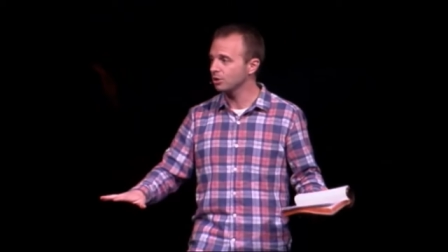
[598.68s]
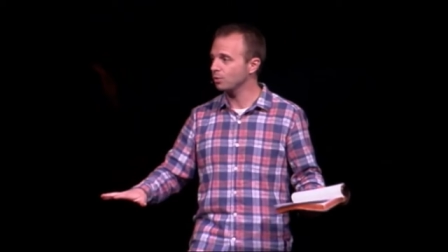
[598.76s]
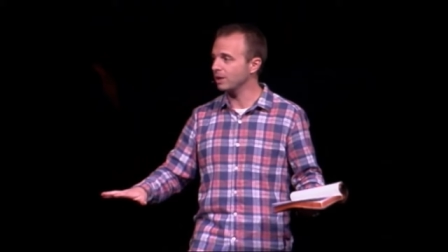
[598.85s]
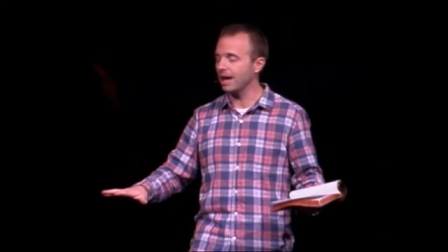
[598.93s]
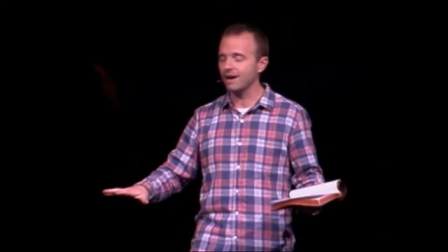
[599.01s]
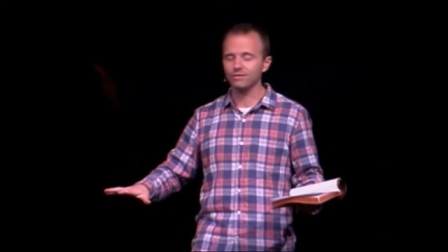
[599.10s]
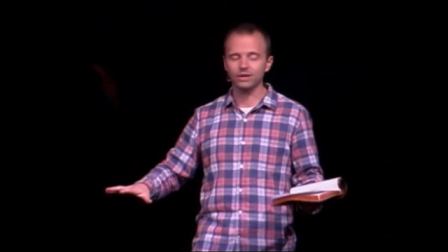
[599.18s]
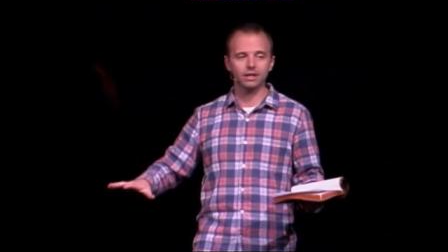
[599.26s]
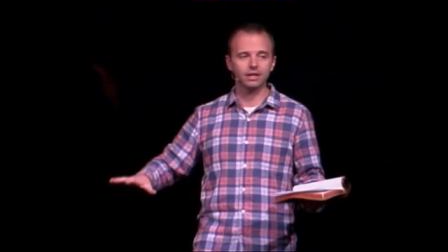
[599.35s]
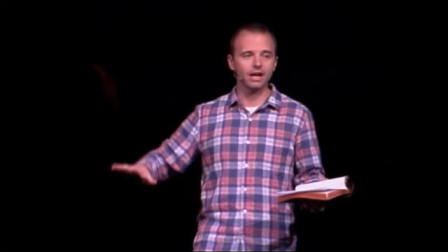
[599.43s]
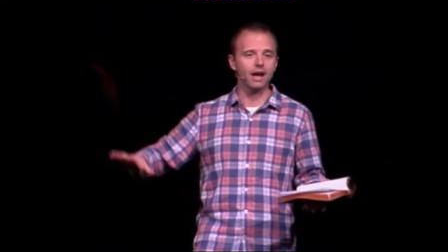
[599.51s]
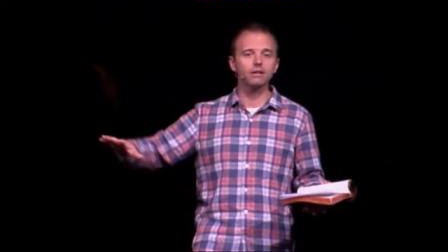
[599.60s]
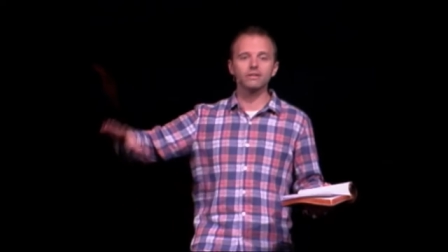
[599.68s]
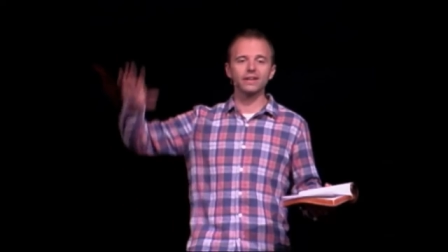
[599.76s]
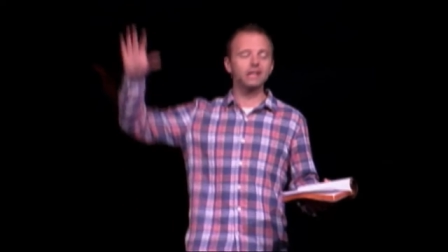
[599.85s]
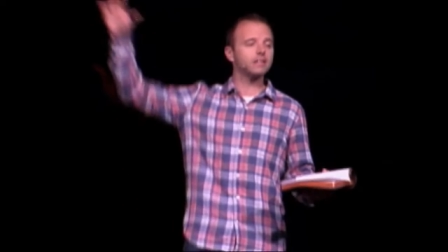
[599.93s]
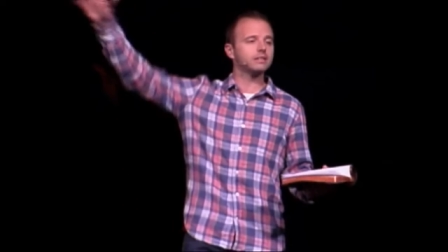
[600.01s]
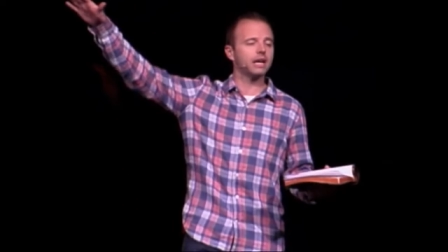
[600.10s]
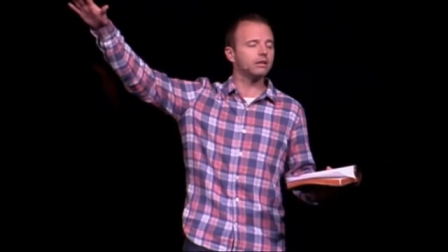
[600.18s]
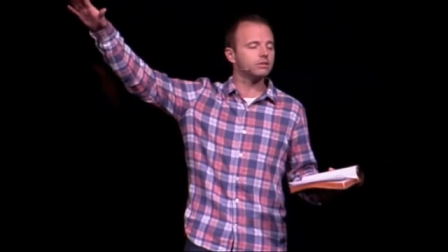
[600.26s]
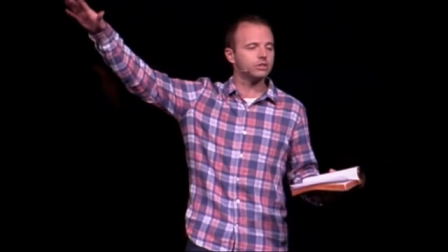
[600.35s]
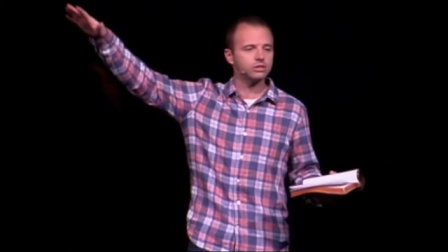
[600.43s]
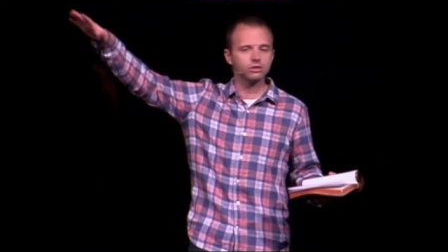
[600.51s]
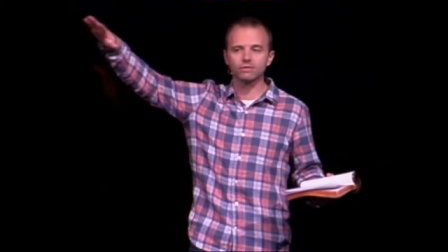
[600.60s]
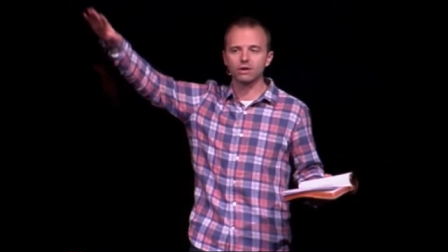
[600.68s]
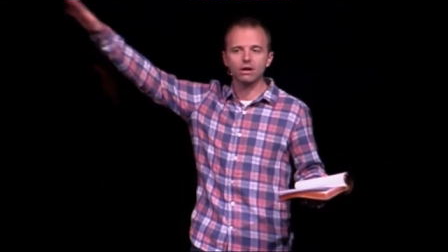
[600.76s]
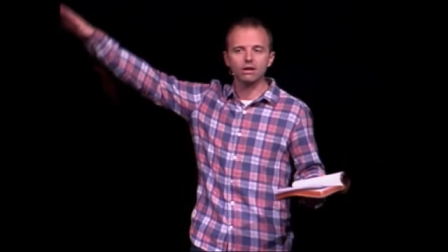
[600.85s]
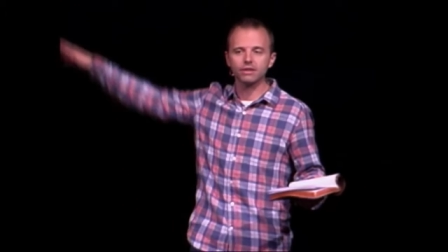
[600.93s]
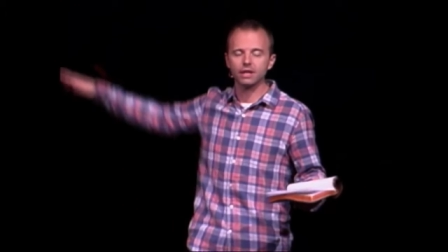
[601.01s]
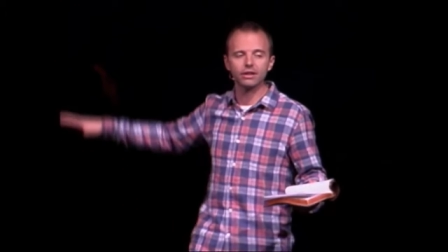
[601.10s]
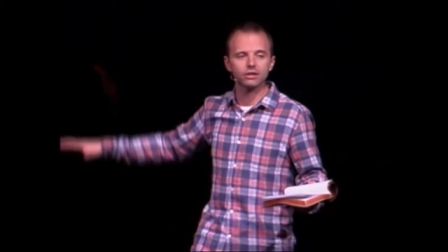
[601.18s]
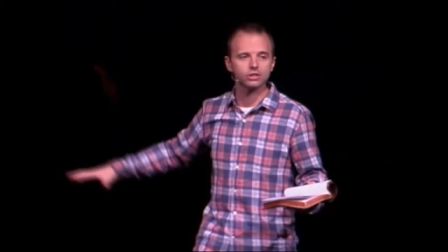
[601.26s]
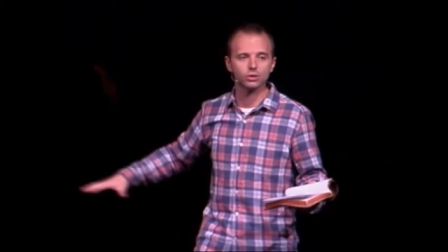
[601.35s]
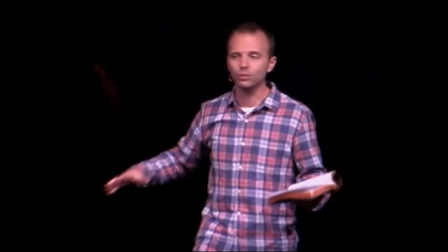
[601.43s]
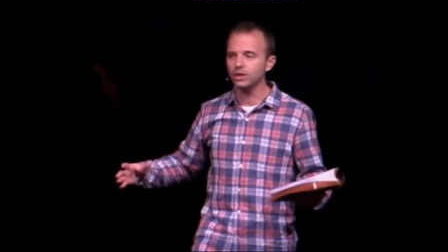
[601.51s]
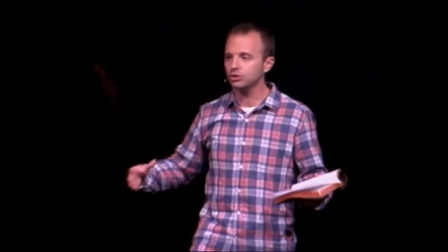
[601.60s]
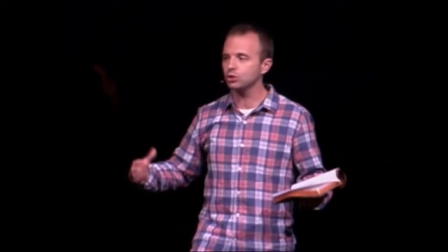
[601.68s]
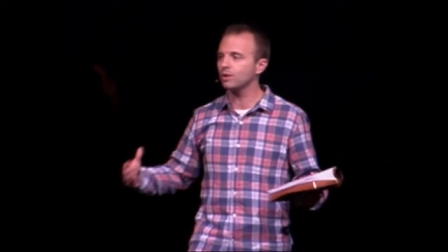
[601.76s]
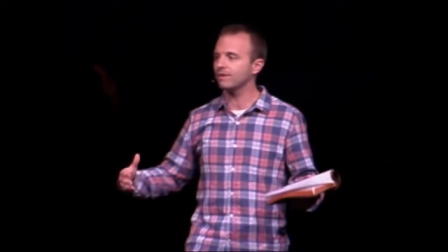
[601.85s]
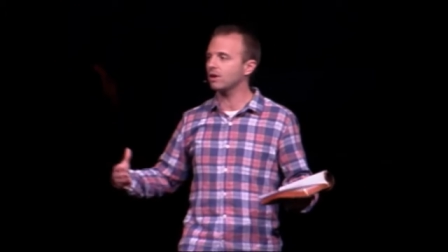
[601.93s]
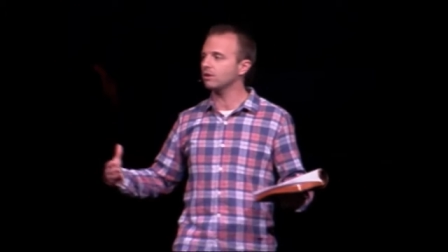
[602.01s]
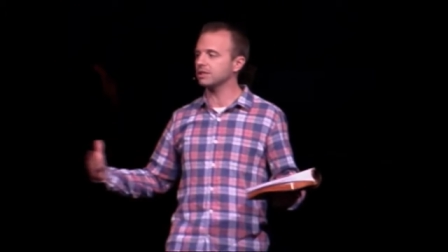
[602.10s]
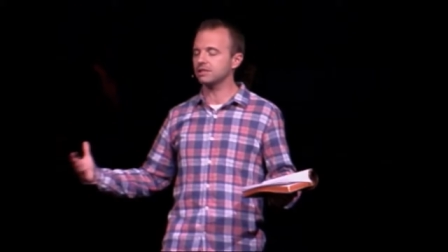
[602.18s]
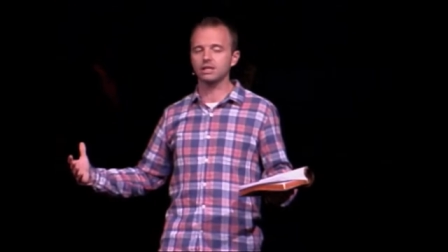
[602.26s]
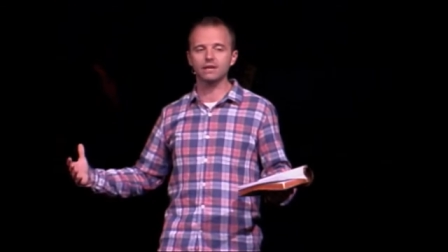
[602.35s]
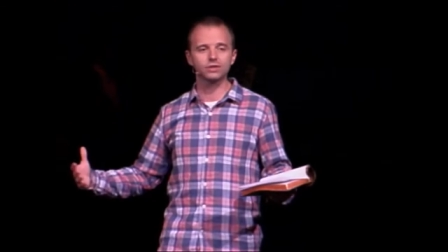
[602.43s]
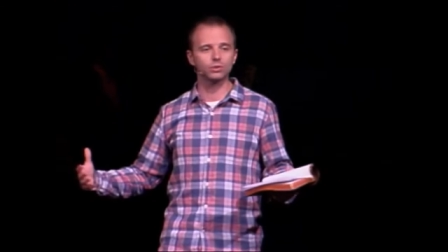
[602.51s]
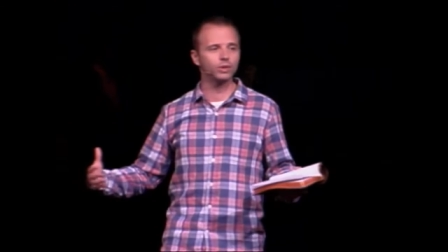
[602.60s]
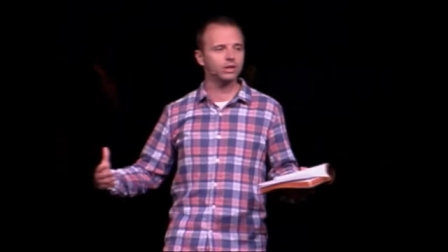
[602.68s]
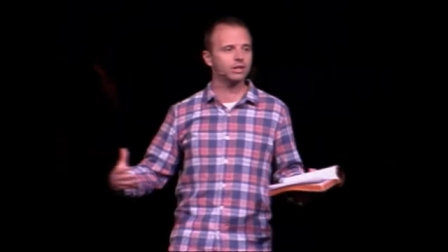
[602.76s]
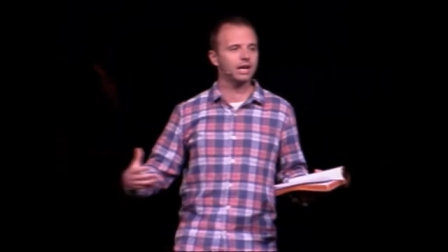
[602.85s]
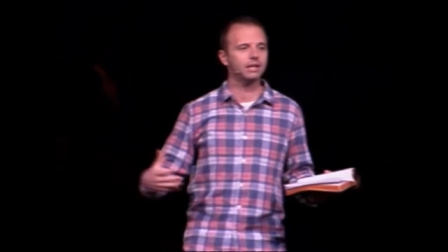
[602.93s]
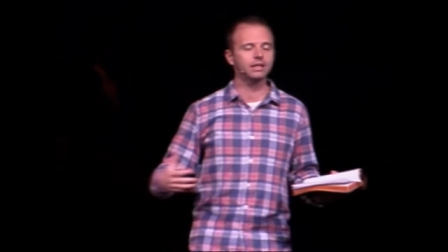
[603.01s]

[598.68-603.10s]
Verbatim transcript: we have uh, elevated intelligence over all the others, and we do have all these gifts, and we are not